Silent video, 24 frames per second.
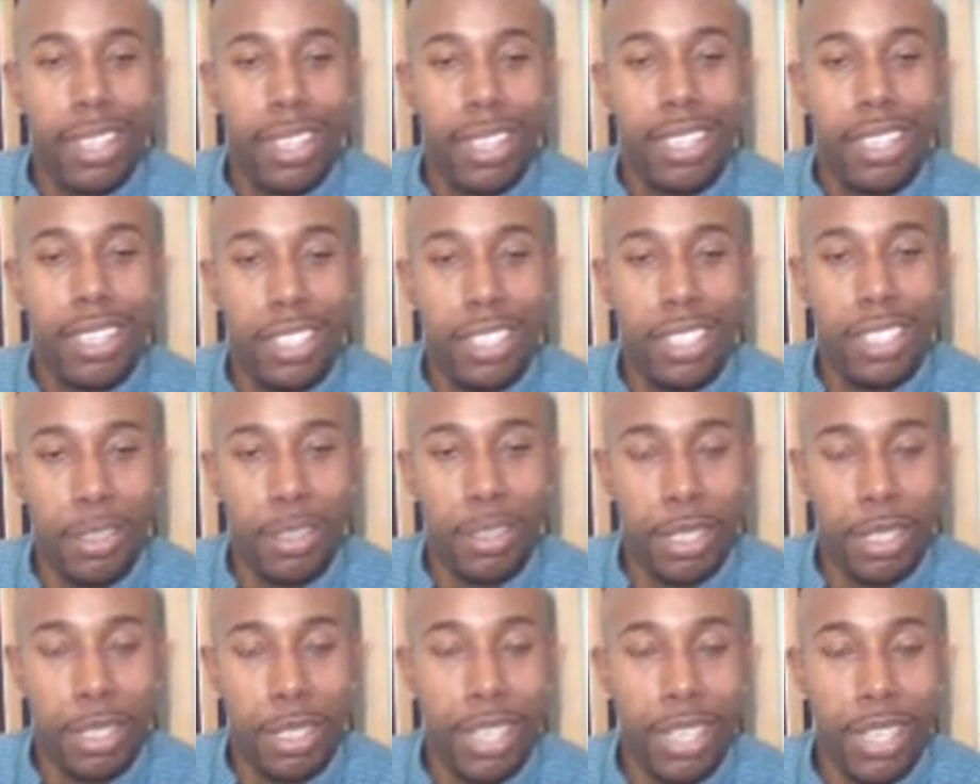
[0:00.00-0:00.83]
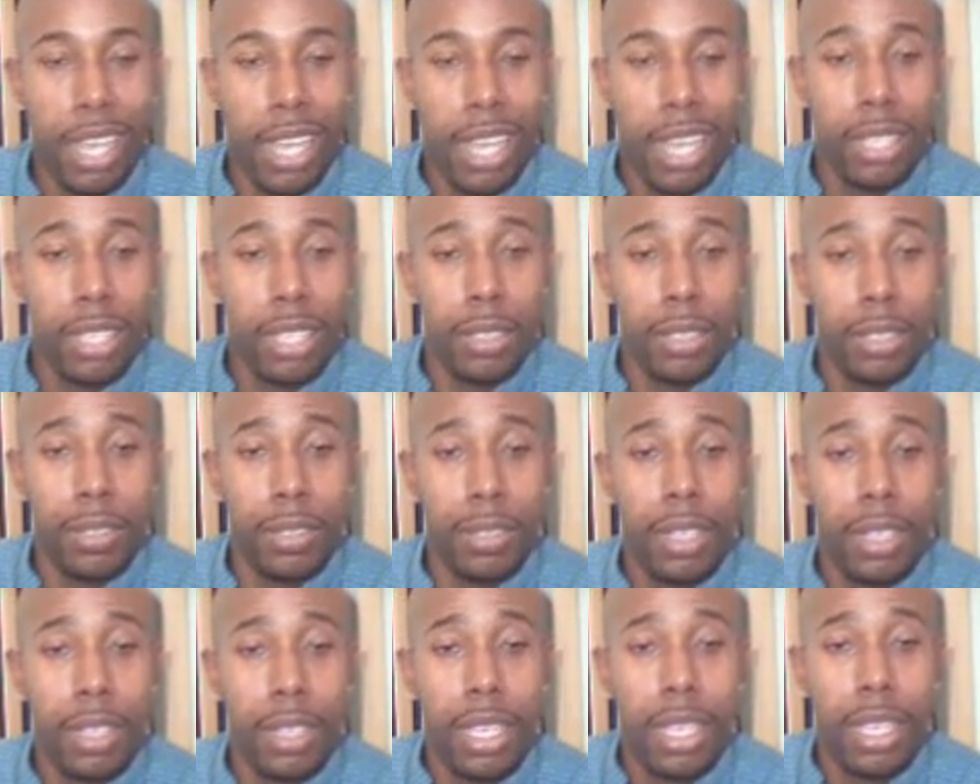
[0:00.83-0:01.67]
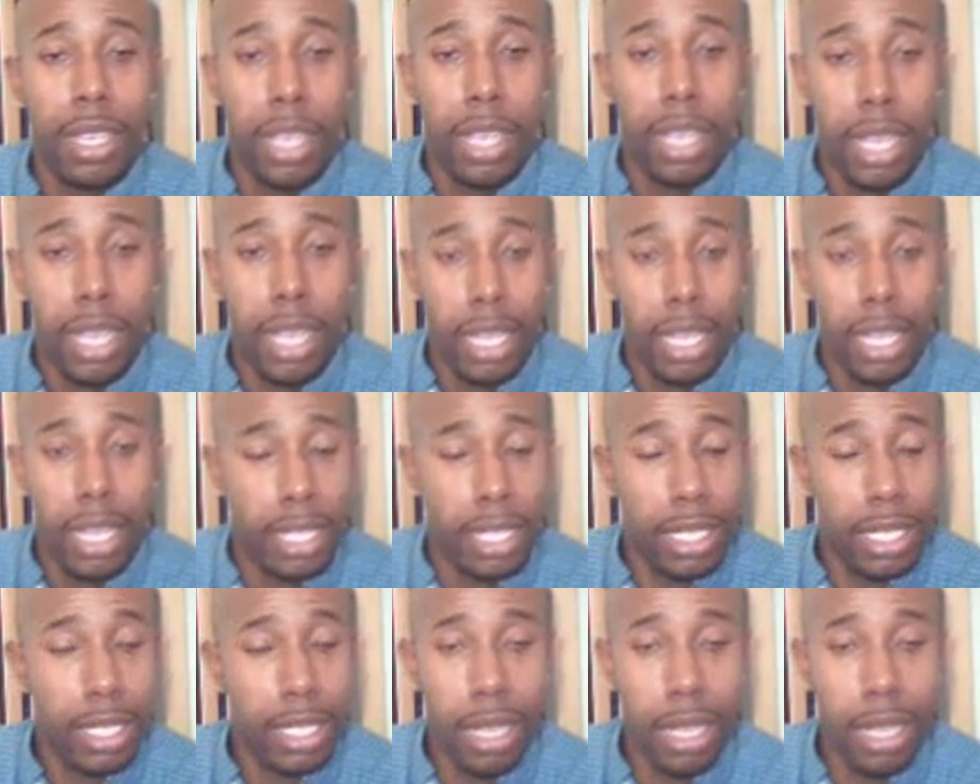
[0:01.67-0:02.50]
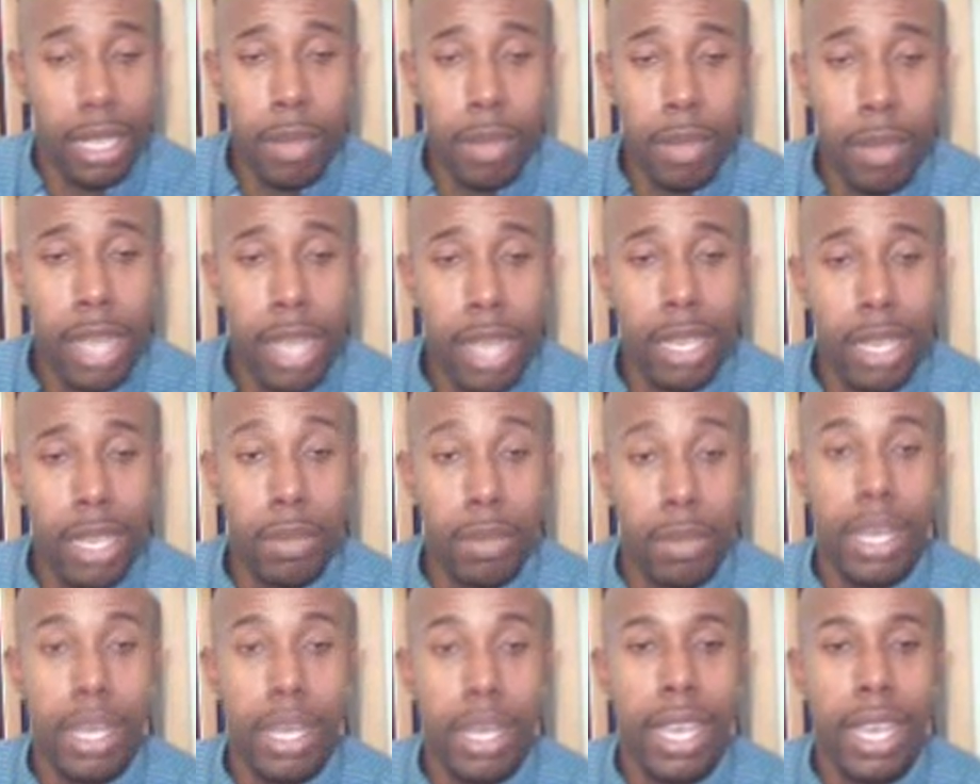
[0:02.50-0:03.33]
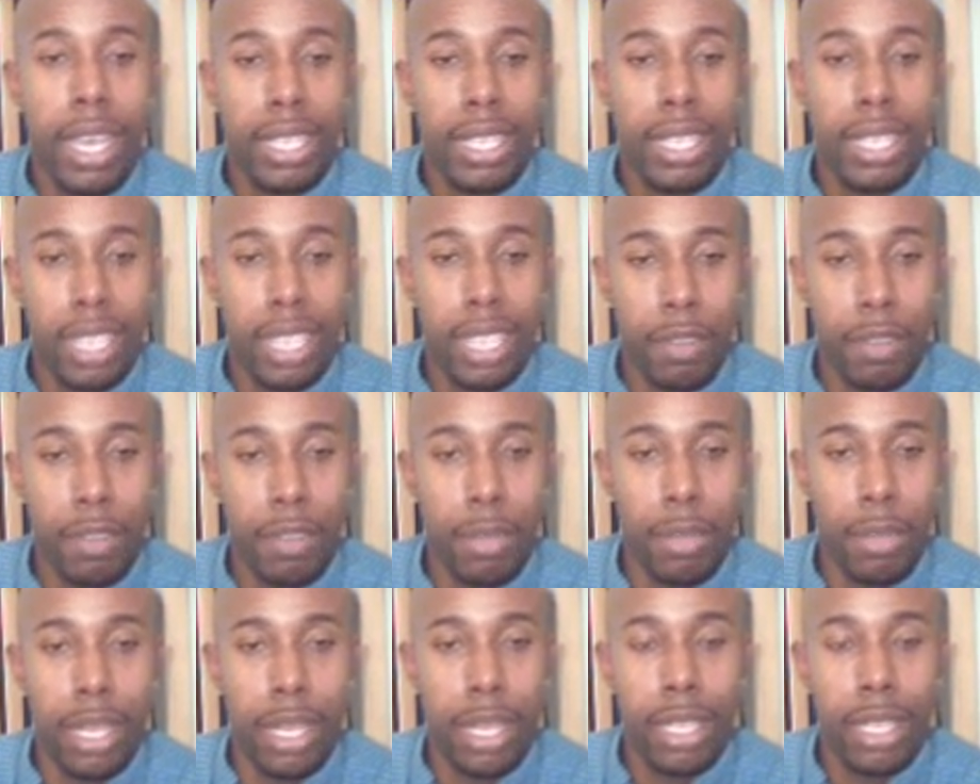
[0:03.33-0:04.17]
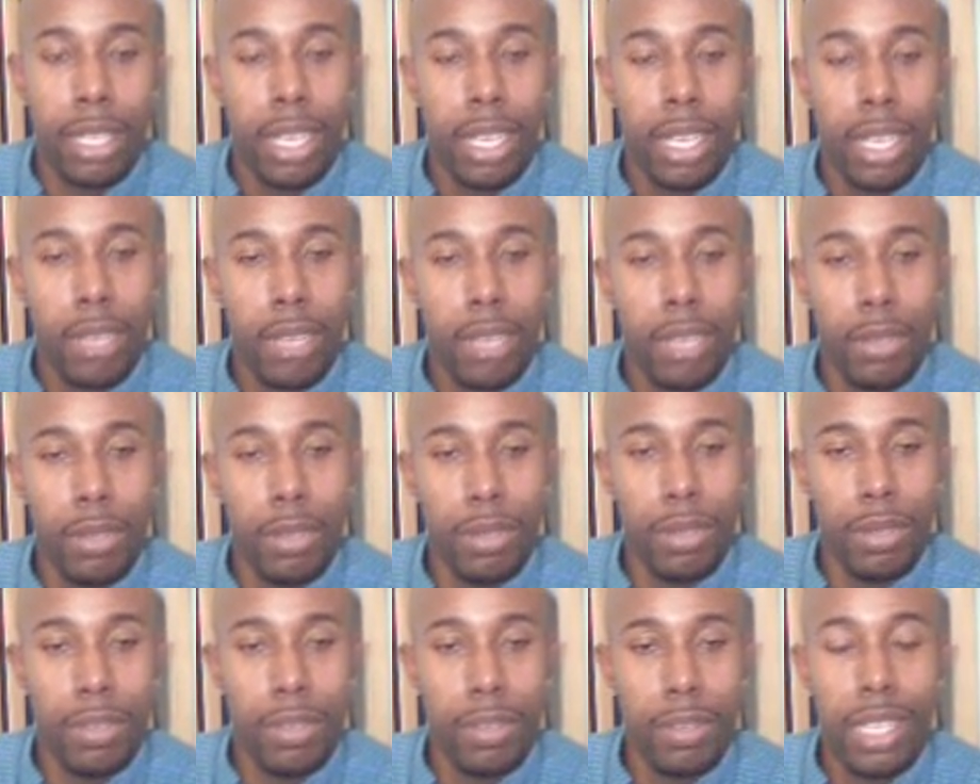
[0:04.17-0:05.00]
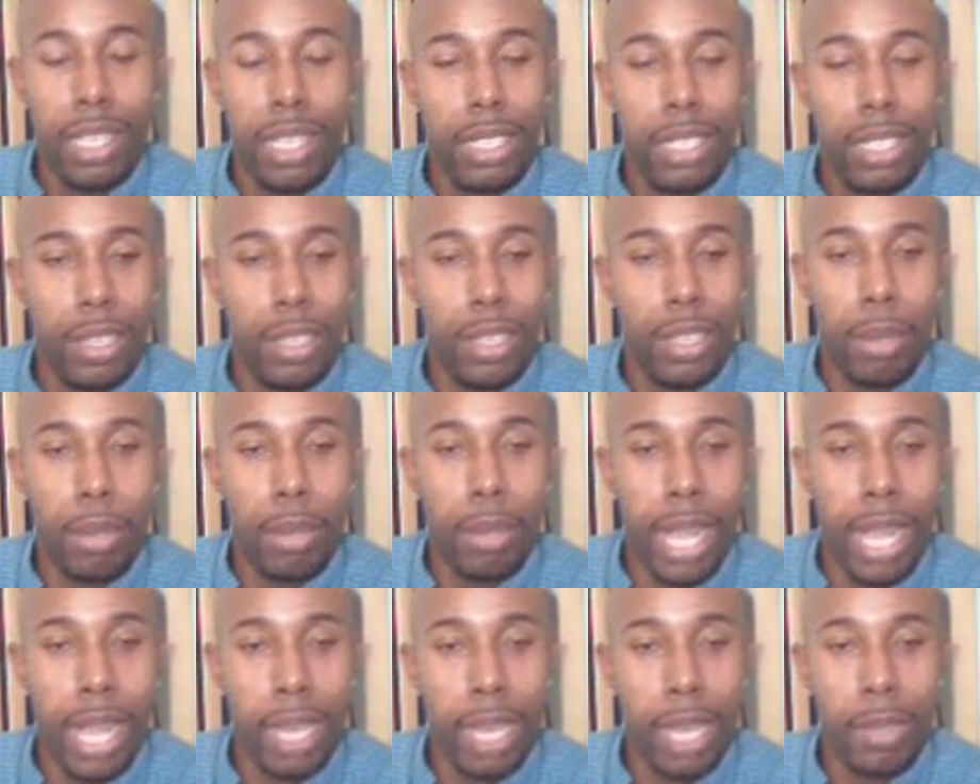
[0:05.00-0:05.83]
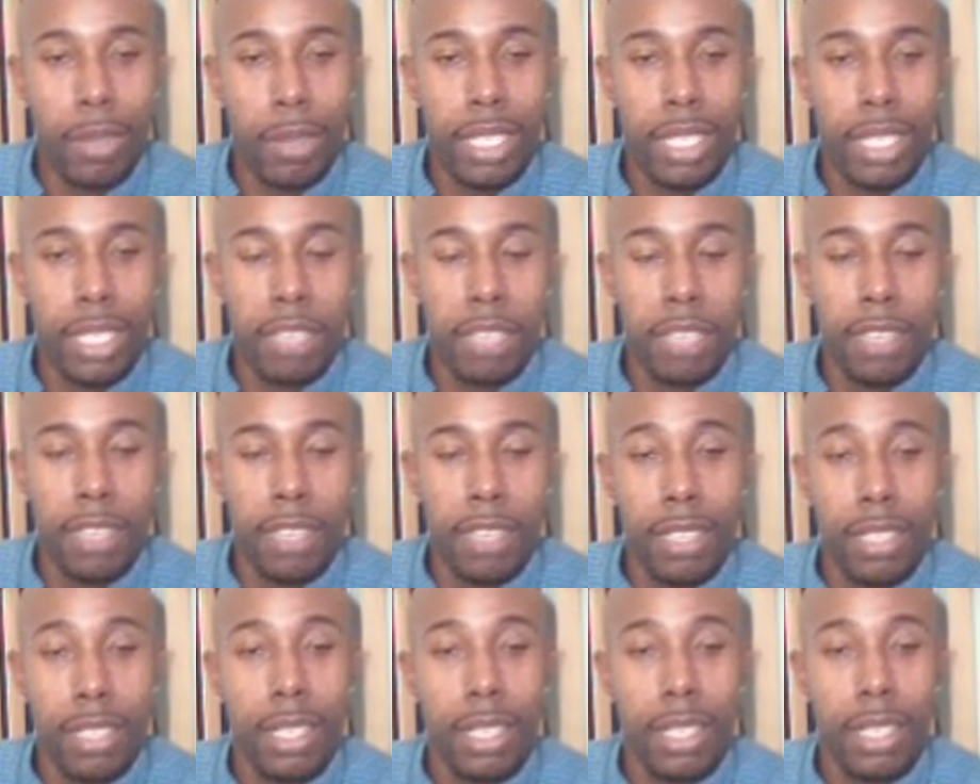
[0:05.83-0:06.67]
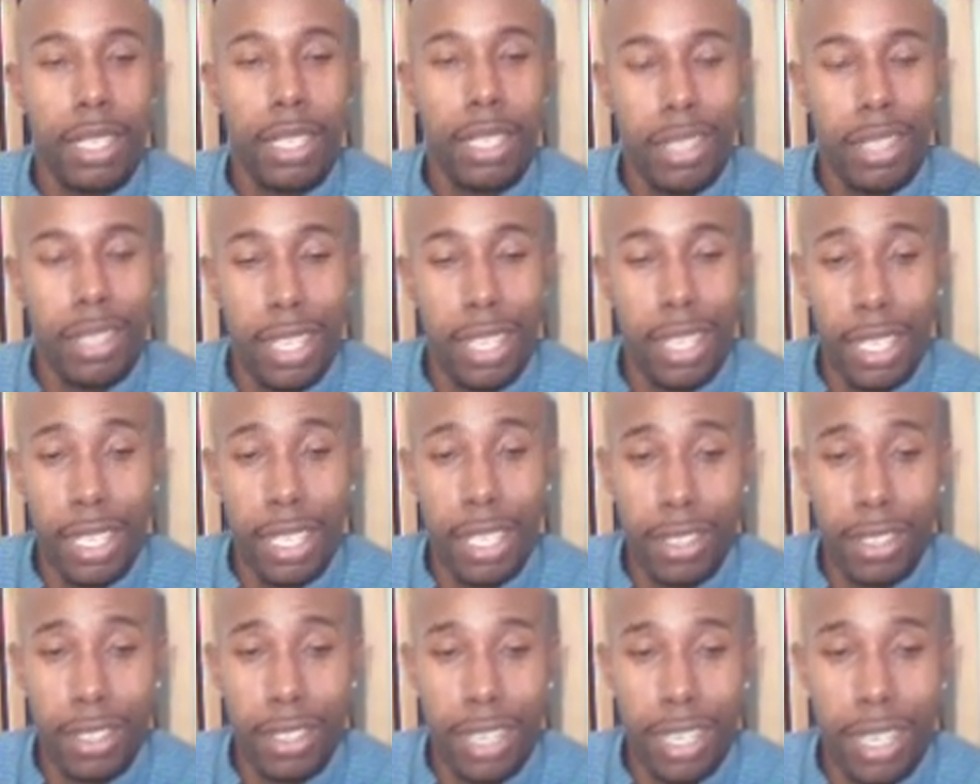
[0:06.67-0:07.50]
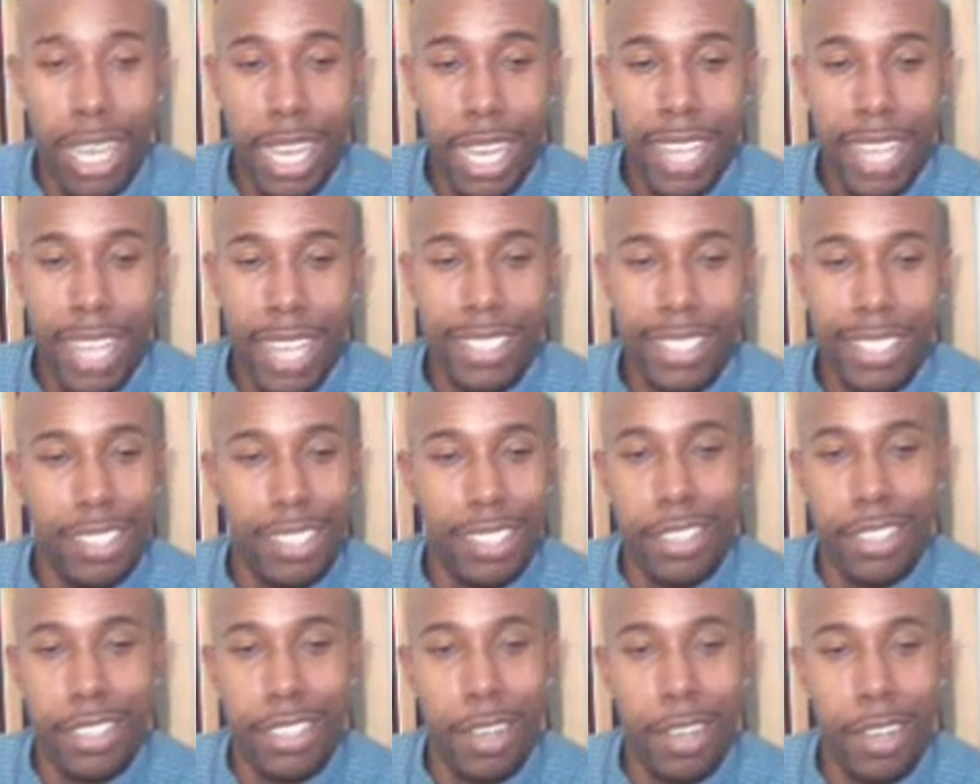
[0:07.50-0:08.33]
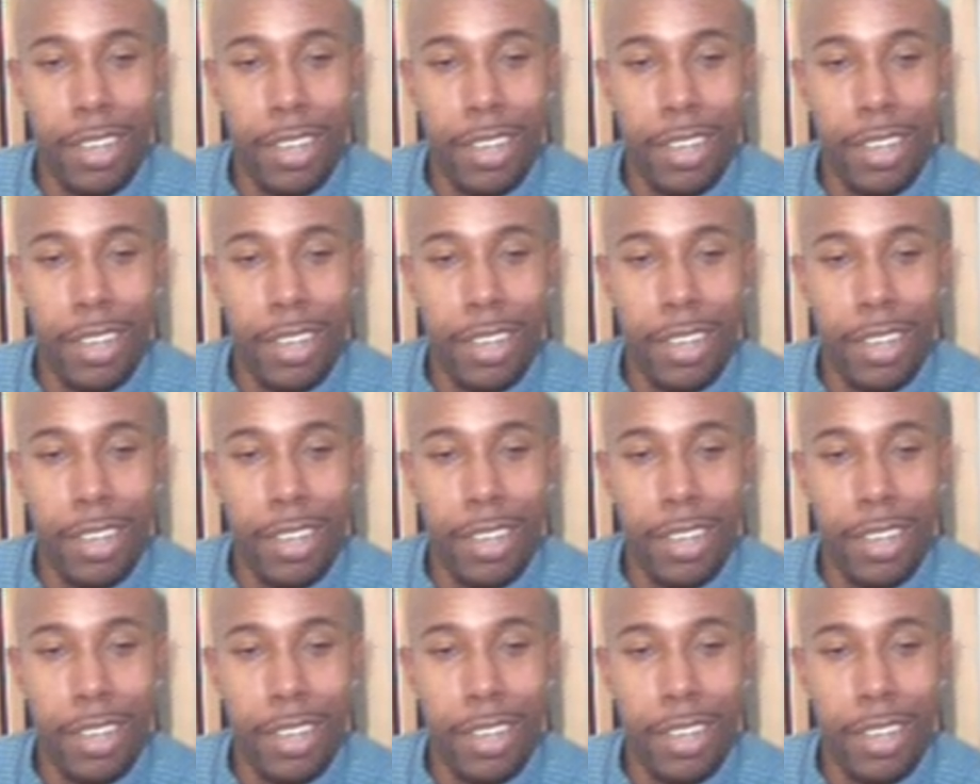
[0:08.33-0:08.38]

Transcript: Do what you got to do, and just come back up and save your money and move. Don't buy any more TVs. You think that's gonna last? No.